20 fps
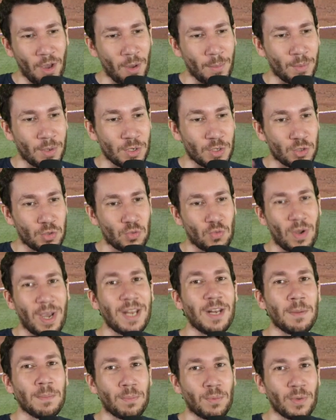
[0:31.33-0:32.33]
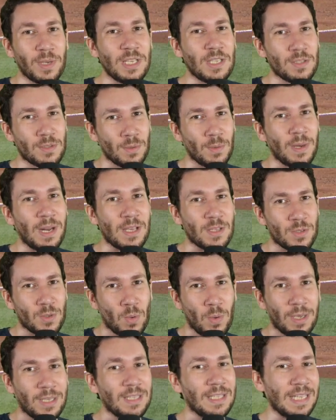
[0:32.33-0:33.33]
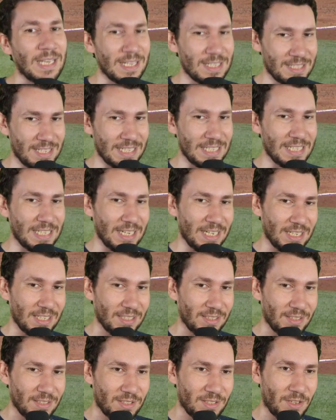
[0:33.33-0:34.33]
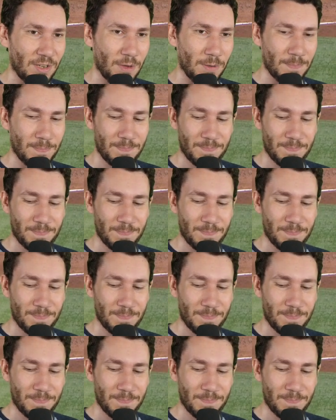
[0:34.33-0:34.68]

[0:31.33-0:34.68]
I'm going to try to breeze through it as quickly as I can. Let's go.